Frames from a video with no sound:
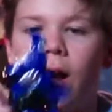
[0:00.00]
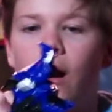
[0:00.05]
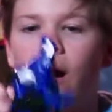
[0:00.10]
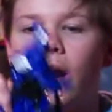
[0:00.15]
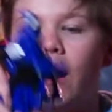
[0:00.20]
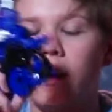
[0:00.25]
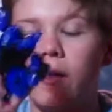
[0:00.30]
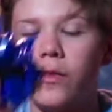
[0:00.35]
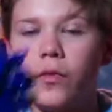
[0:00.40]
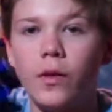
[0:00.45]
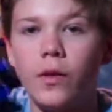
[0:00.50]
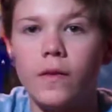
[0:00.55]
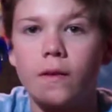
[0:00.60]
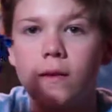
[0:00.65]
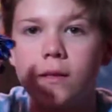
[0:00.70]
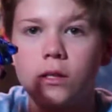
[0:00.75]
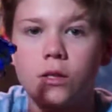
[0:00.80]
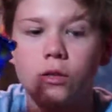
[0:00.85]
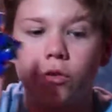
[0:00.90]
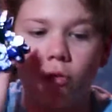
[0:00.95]
I think
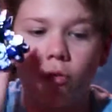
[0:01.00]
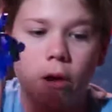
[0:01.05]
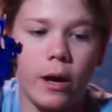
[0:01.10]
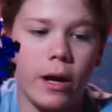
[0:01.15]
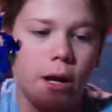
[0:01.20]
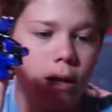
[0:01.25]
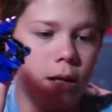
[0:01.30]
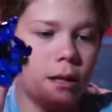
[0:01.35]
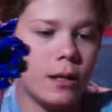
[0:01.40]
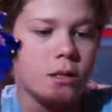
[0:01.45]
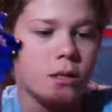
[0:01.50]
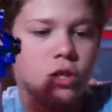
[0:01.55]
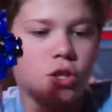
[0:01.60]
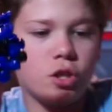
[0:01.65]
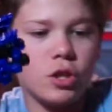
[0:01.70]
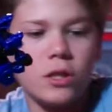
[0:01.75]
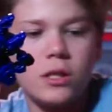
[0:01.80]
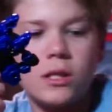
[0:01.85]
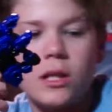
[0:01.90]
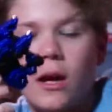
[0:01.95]
this is great. It's
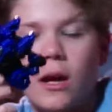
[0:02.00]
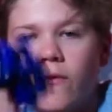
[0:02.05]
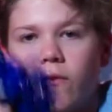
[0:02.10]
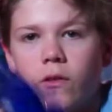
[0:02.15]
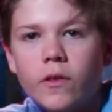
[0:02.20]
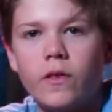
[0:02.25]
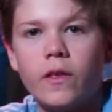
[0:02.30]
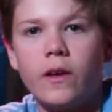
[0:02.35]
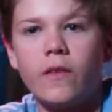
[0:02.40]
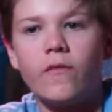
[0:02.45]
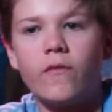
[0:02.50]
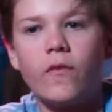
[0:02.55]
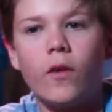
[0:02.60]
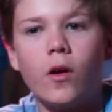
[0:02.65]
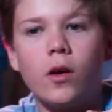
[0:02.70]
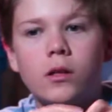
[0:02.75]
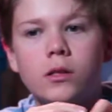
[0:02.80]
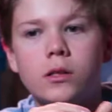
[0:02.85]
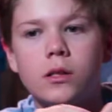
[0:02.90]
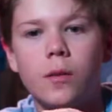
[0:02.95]
just everything
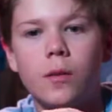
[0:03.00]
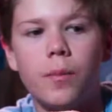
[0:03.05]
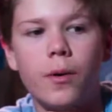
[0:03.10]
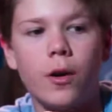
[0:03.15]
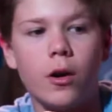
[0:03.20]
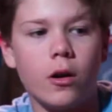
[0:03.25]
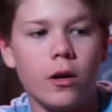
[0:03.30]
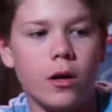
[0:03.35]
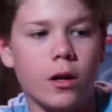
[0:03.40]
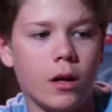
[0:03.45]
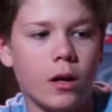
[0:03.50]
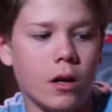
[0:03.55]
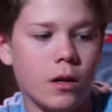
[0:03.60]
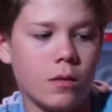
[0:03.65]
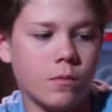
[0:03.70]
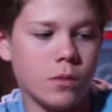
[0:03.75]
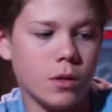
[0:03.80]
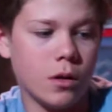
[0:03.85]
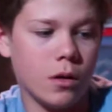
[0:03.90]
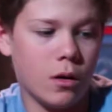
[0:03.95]
falls apart and
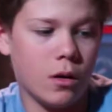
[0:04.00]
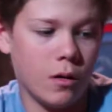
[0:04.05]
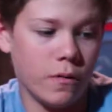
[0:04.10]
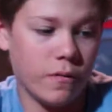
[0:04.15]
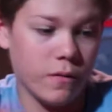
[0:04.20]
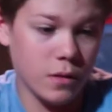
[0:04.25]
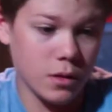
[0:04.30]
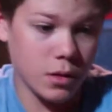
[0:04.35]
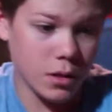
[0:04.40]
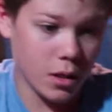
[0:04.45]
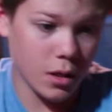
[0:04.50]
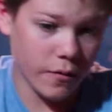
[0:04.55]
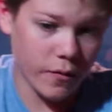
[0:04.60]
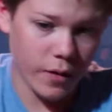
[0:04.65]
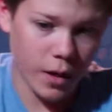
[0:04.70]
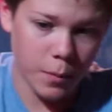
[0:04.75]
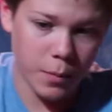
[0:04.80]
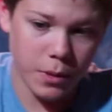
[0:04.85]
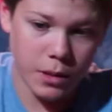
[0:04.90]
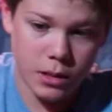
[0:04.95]
comes off and stuff
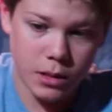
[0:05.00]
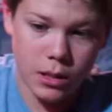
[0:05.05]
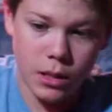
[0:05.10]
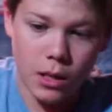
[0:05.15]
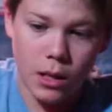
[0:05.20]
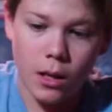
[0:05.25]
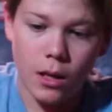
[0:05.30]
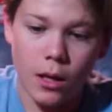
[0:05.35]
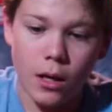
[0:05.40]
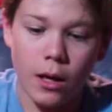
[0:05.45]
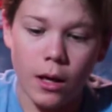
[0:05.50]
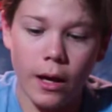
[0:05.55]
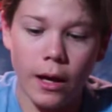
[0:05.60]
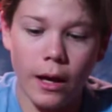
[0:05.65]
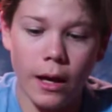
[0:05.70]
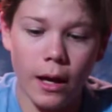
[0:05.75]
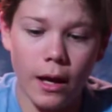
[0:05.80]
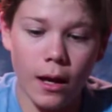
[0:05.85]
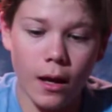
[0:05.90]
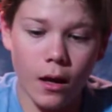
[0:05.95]
happens.
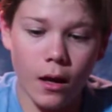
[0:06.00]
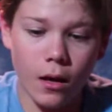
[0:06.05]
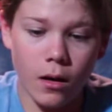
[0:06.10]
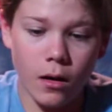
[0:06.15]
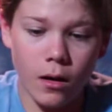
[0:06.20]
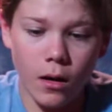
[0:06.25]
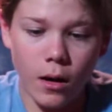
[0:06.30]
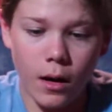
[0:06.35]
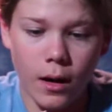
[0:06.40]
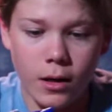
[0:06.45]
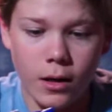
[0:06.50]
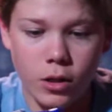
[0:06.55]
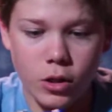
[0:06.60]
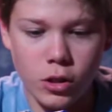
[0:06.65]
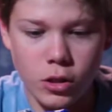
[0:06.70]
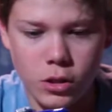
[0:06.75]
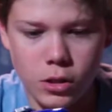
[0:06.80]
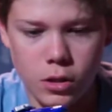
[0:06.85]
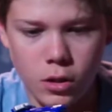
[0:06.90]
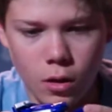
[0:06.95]
And I
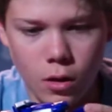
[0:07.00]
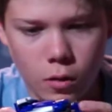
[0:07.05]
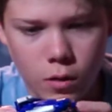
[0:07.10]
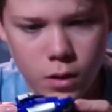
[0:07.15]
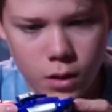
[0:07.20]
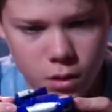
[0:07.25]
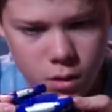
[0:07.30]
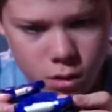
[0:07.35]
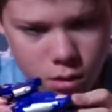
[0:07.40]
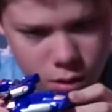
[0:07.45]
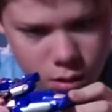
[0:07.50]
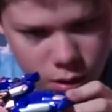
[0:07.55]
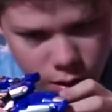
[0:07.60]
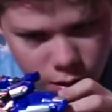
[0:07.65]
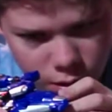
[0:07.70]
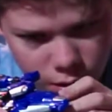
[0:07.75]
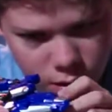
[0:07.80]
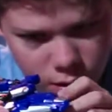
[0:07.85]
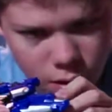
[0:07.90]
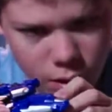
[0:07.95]
just noticed, I
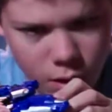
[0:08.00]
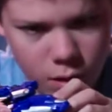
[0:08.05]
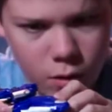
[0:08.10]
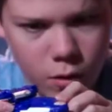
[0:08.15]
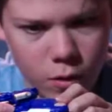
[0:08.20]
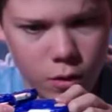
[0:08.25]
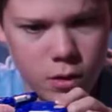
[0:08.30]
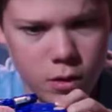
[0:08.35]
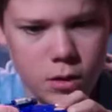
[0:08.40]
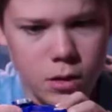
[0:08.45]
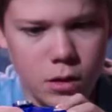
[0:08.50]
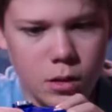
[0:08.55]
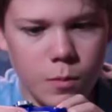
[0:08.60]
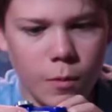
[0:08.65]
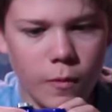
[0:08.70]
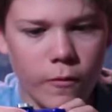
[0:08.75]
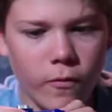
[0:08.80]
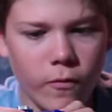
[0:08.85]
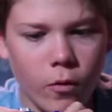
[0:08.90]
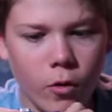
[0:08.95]
did not notice this
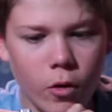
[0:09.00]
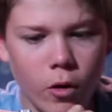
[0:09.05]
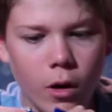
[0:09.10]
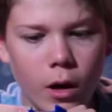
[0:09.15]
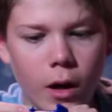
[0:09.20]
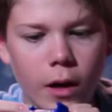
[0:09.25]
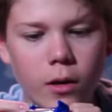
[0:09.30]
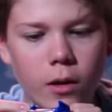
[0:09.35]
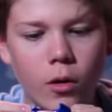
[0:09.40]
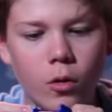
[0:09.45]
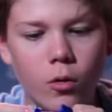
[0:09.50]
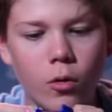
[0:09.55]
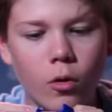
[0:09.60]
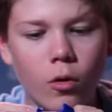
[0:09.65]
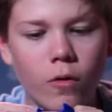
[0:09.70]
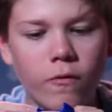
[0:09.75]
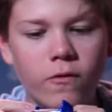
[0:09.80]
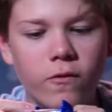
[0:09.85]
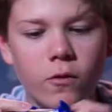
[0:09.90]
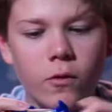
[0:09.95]
before. I don't
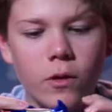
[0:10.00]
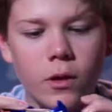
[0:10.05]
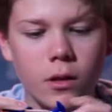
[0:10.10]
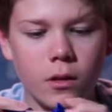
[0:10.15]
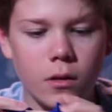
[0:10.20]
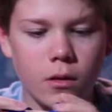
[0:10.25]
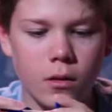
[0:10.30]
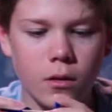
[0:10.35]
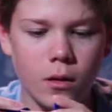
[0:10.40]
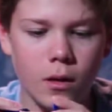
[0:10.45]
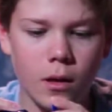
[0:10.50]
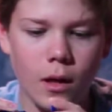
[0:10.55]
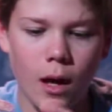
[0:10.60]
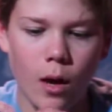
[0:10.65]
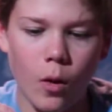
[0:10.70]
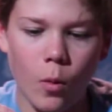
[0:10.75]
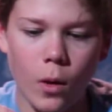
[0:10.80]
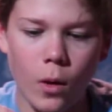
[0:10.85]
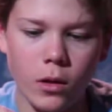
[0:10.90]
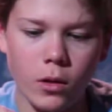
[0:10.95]
know if you can,
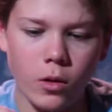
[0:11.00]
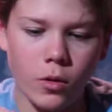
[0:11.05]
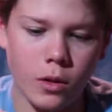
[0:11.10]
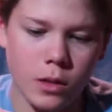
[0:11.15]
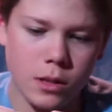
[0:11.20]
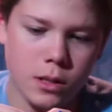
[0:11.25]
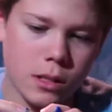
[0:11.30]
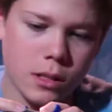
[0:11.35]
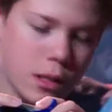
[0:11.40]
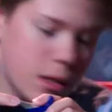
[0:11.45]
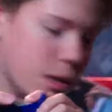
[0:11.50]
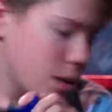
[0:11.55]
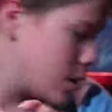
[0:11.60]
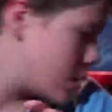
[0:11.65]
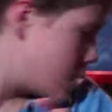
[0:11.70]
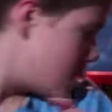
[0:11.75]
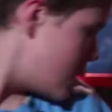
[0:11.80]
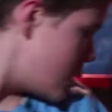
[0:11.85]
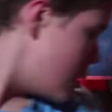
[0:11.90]
how well you can see this.